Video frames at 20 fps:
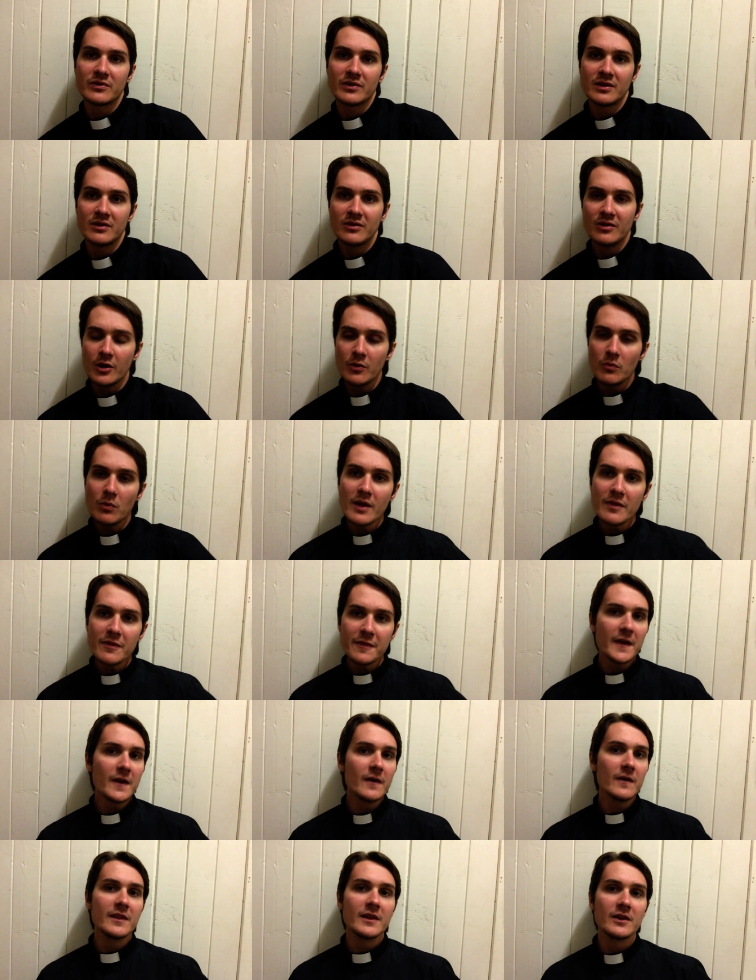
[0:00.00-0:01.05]
And so one
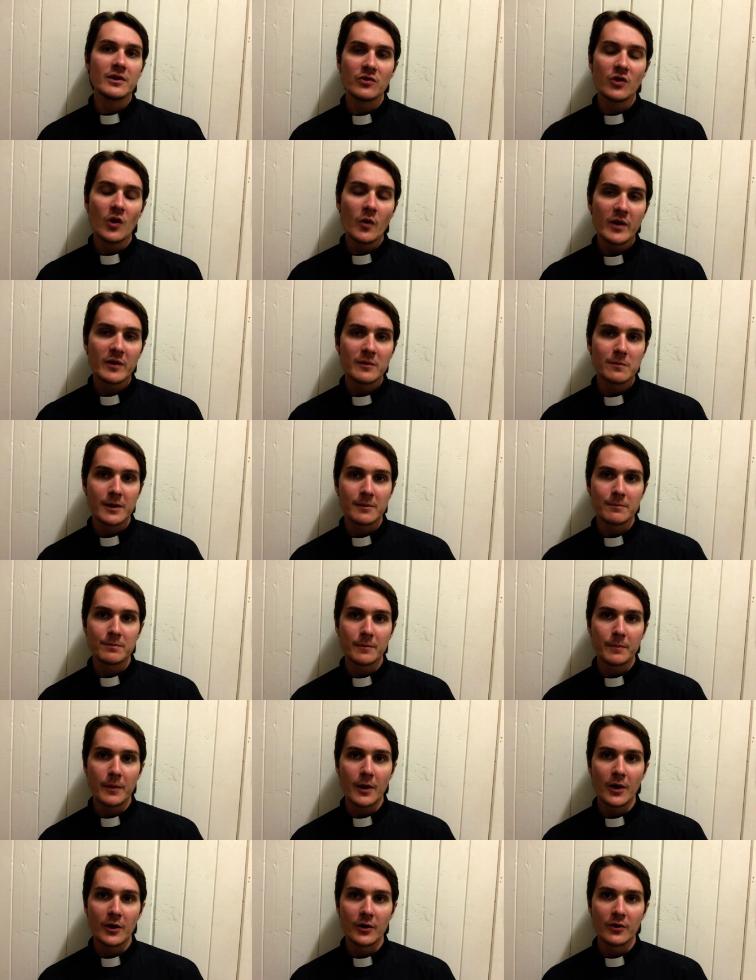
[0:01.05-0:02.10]
theory that has always been
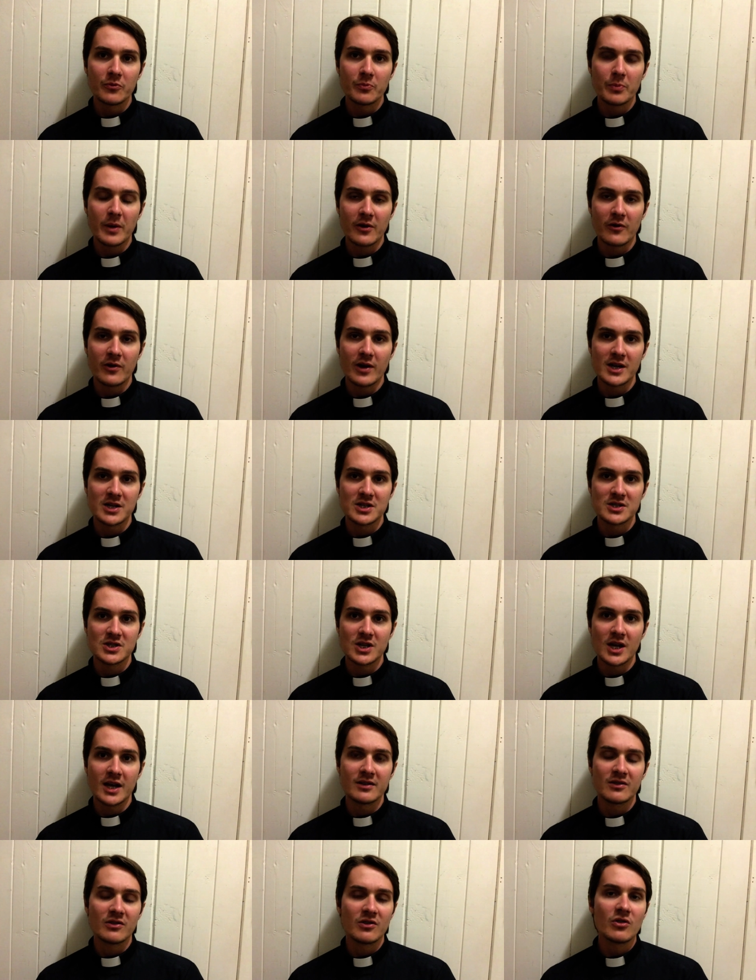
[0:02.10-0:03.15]
proposed by creation
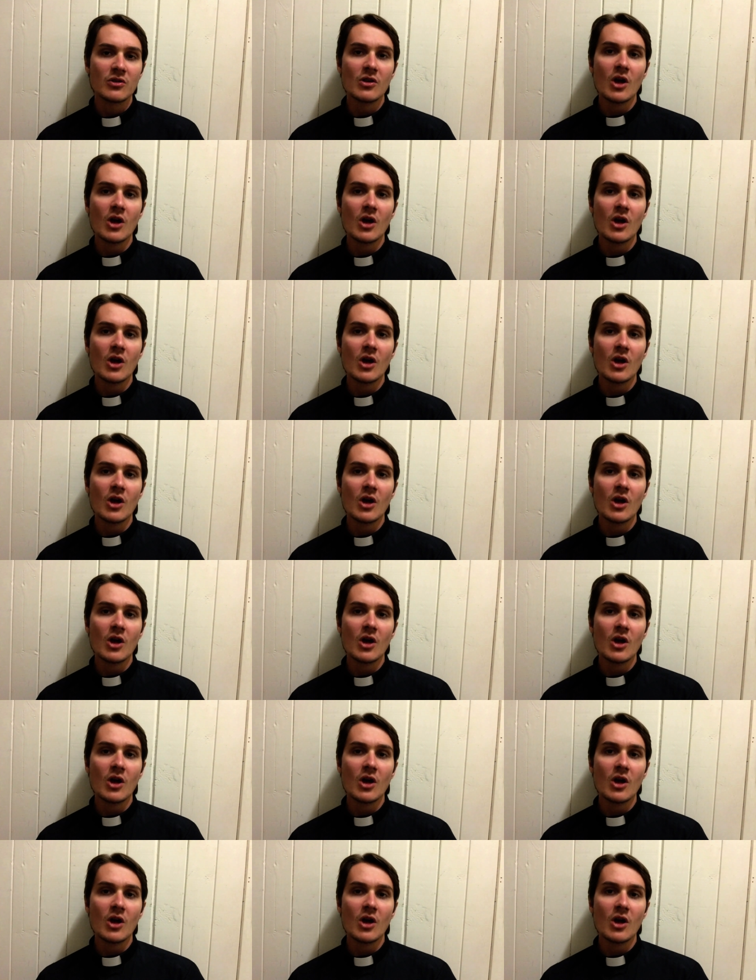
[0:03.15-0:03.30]
scientists is,